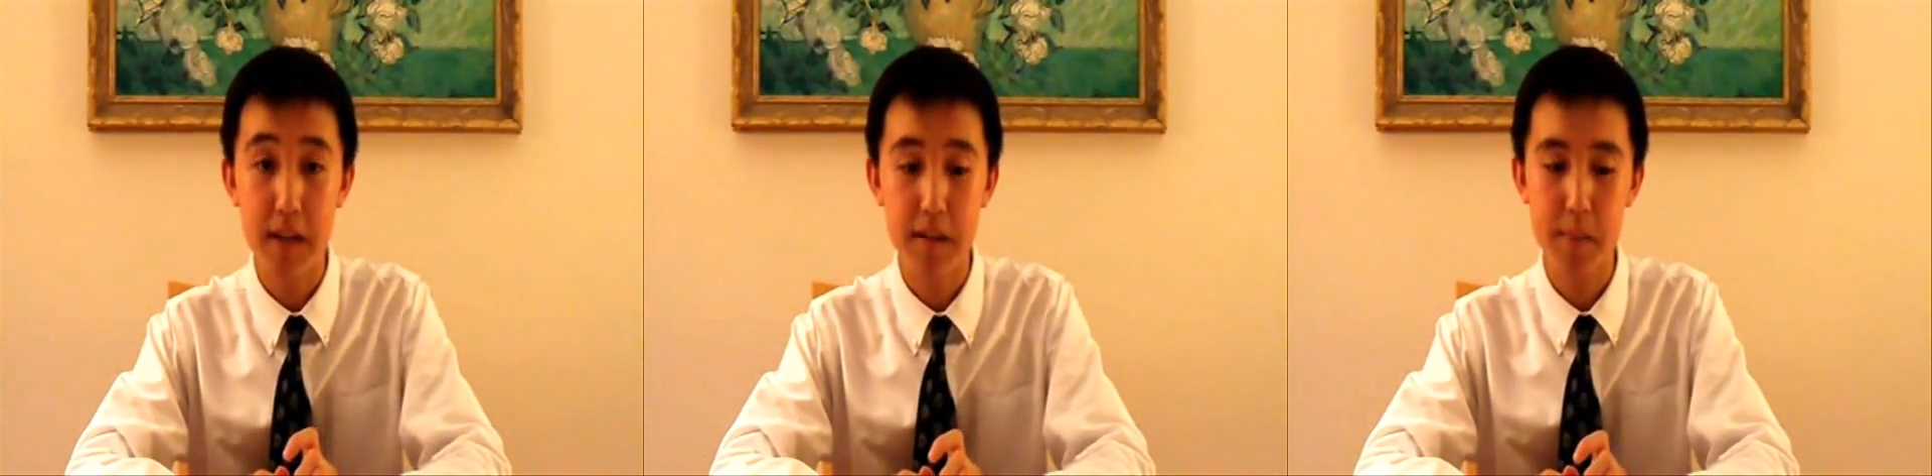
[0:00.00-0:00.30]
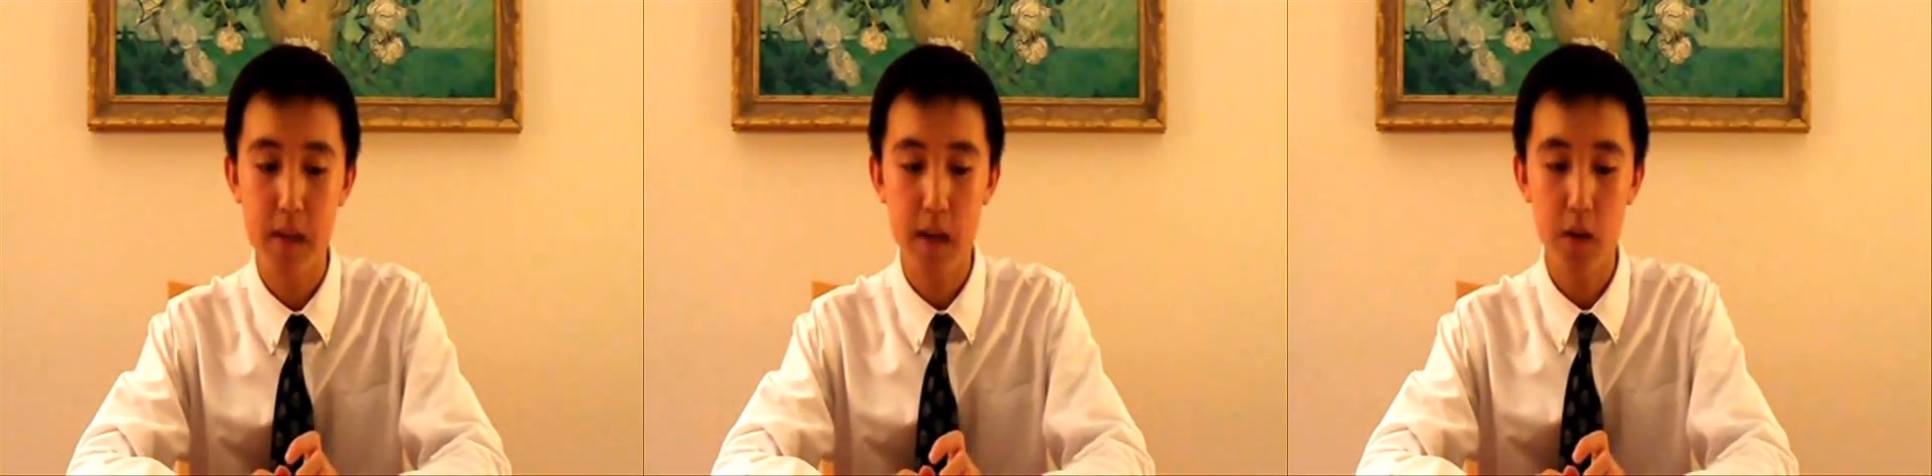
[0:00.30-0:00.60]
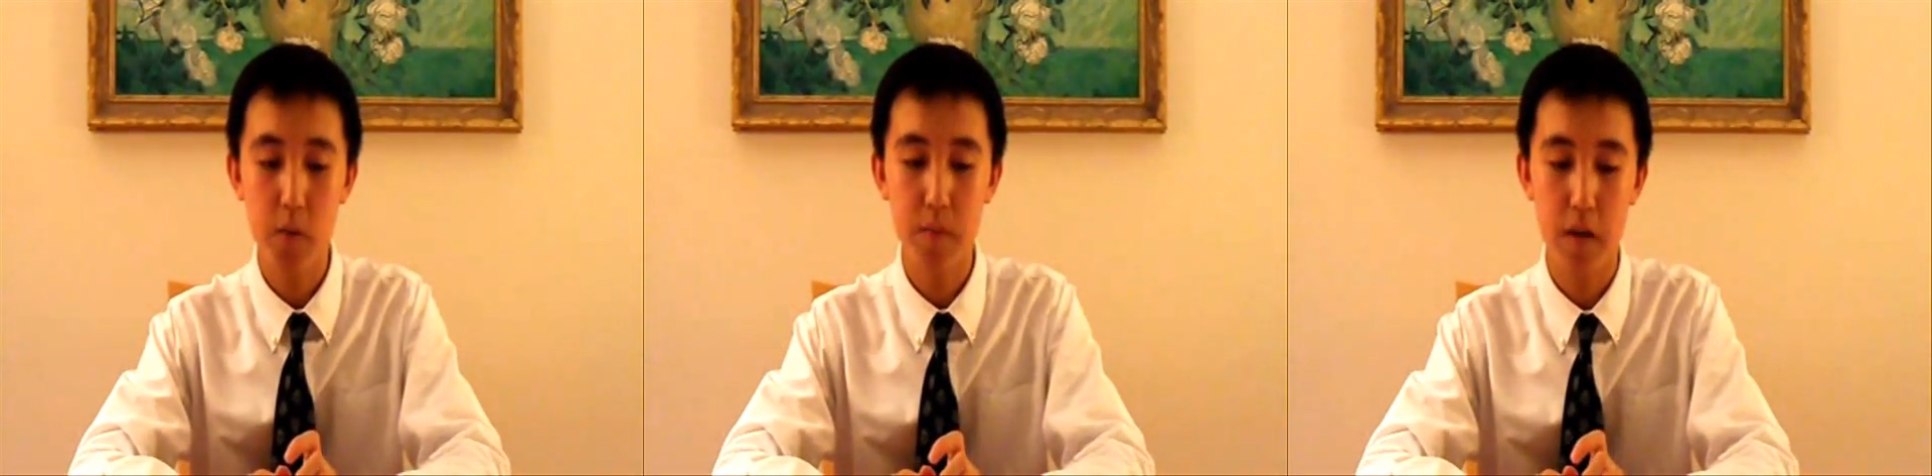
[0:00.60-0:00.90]
makes
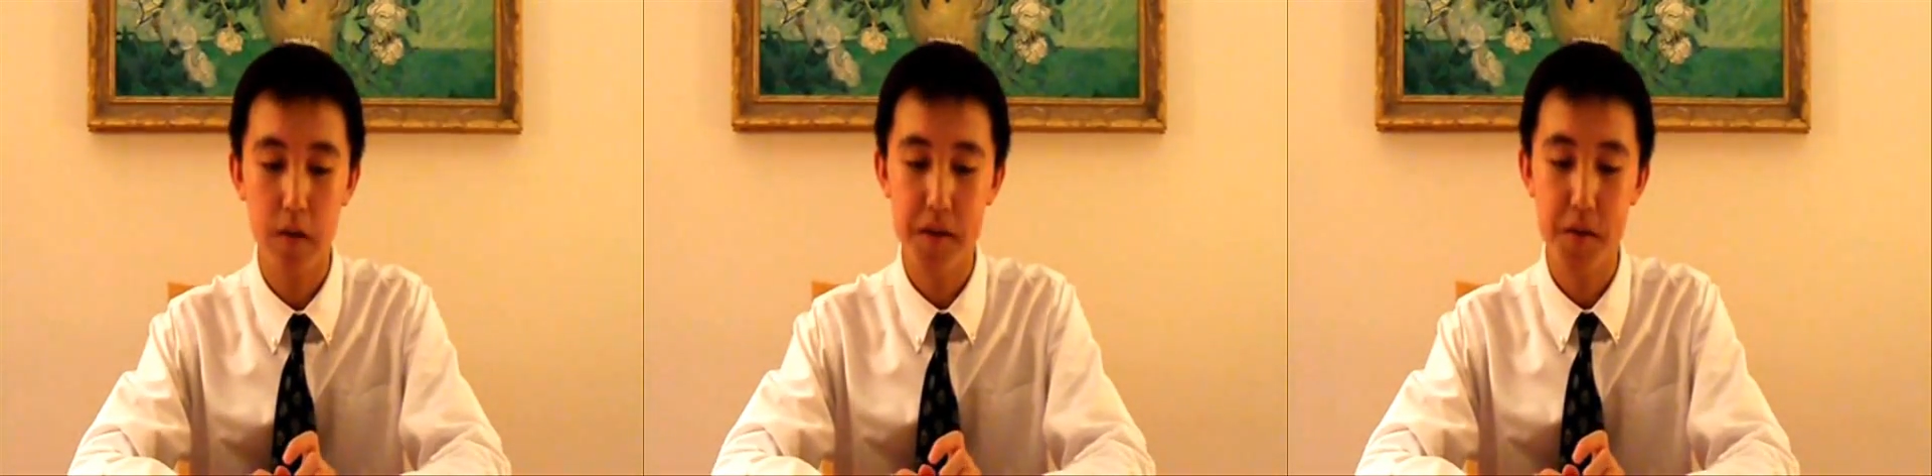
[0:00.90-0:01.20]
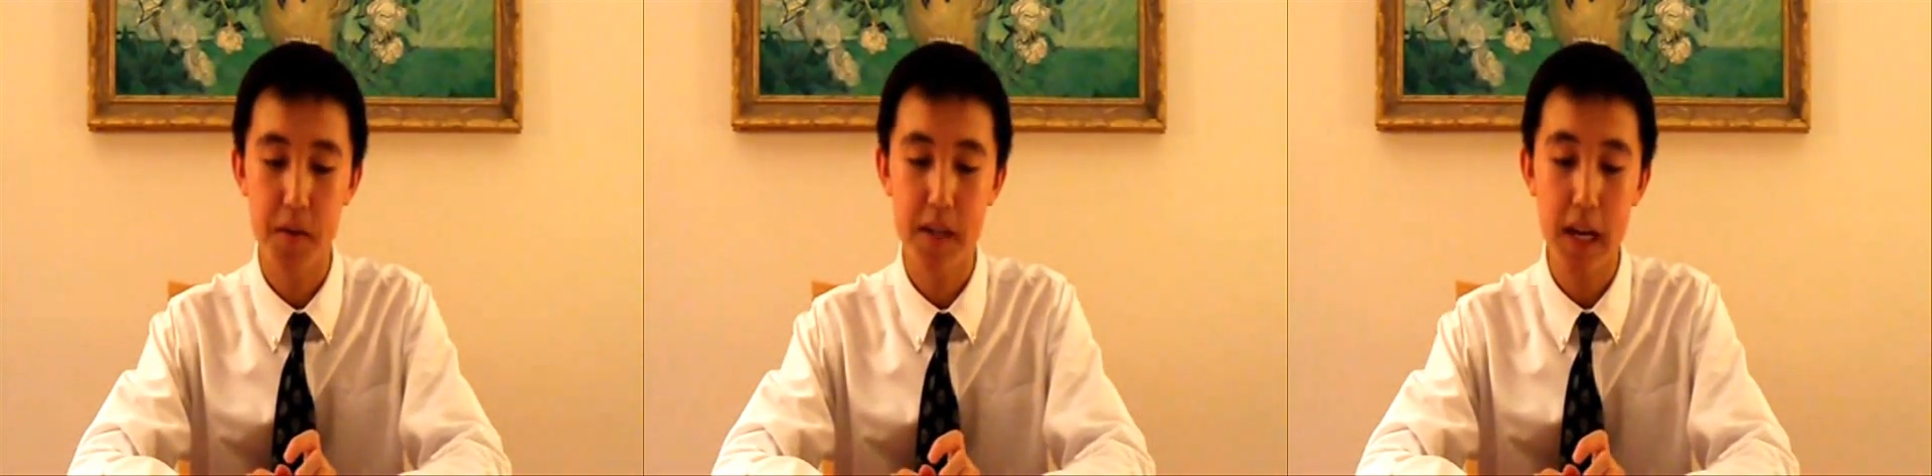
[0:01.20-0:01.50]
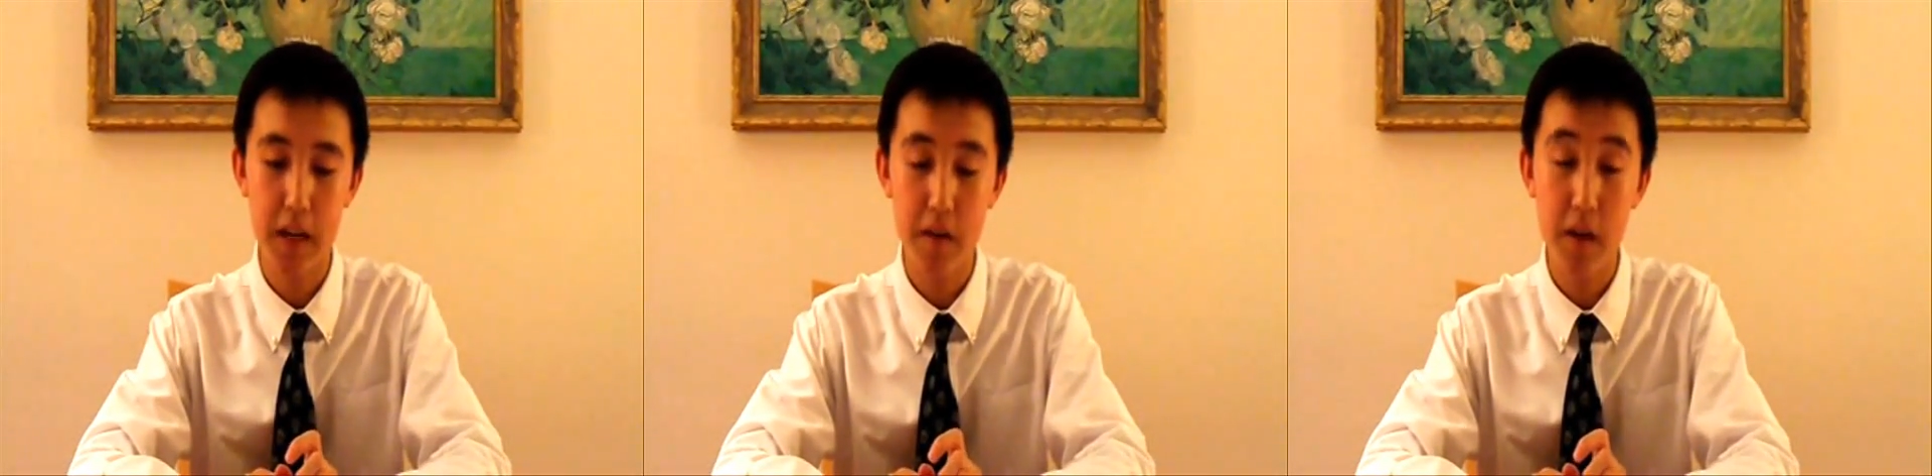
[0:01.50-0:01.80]
substantial progress towards
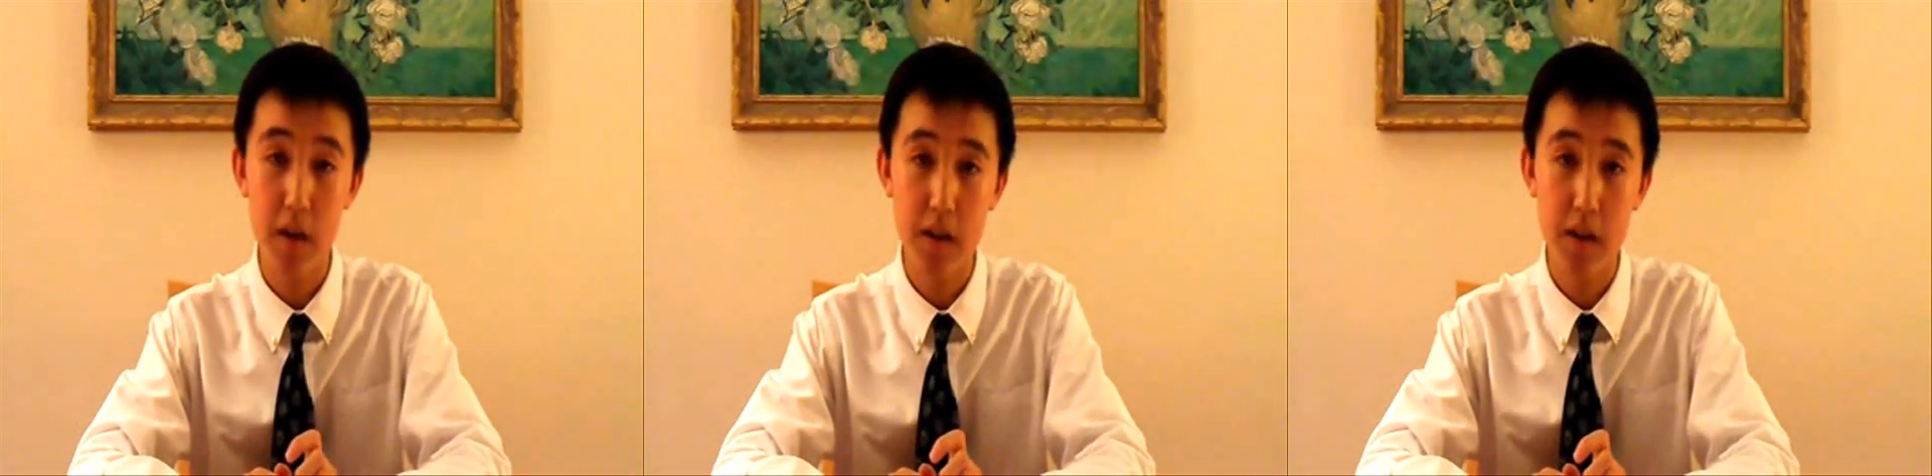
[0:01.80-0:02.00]
accurate,